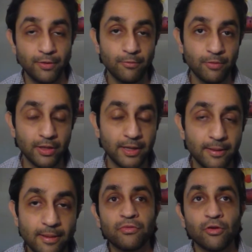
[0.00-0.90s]
really.
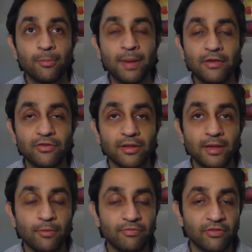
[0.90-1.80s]
So
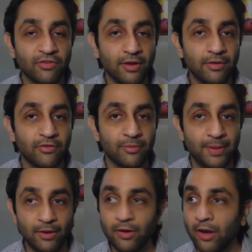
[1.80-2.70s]
basically, with the sun
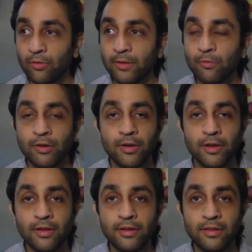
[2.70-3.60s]
disappeared, not only would
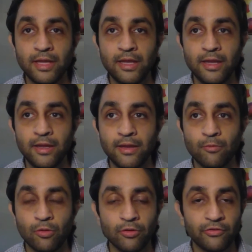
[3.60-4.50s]
the
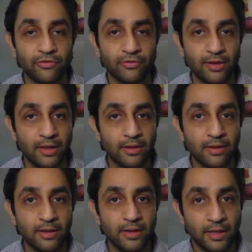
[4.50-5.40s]
worlds
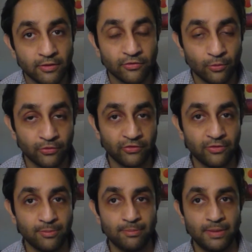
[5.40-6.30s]
in the solar
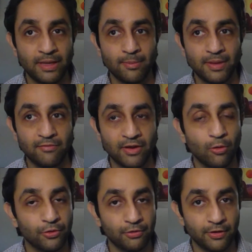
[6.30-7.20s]
system become even
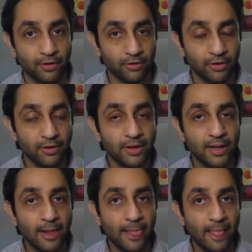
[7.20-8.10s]
colder and darker,
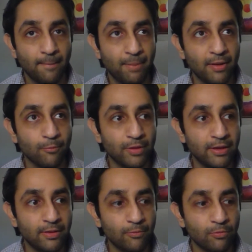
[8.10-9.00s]
but
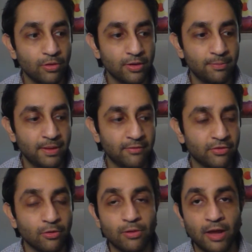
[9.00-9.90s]
we would be
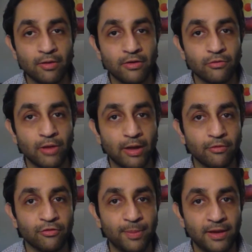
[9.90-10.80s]
thrown out into
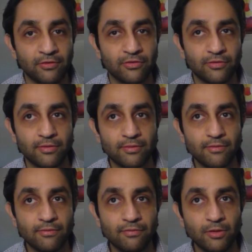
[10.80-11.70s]
outer space,
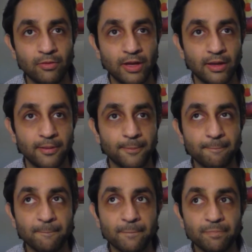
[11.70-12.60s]
floating
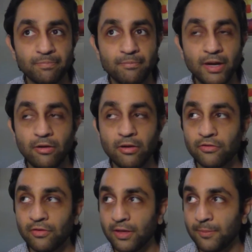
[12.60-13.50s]

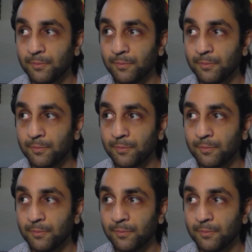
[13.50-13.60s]
perilously.